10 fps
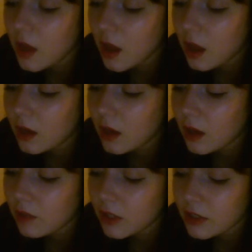her
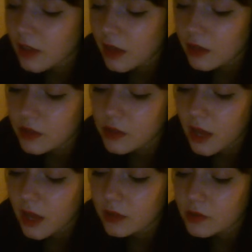lovely death's
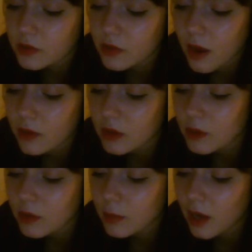head
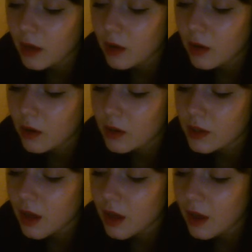surrounded by long
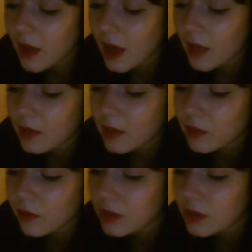dark hair that
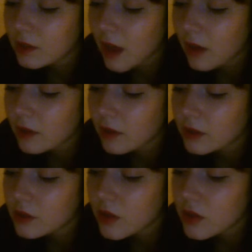fell down as